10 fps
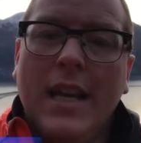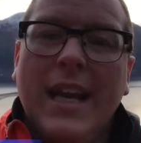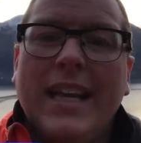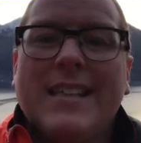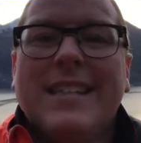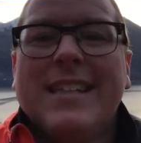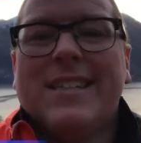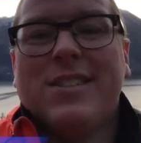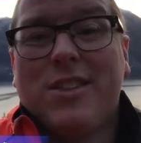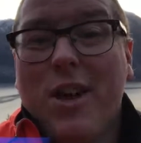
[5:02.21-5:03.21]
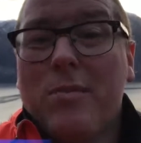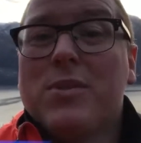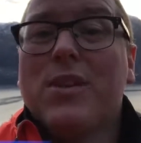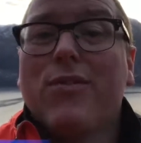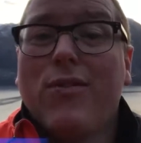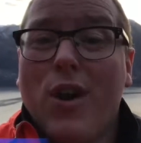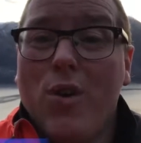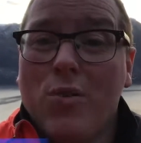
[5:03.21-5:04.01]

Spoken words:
It disturbs the flow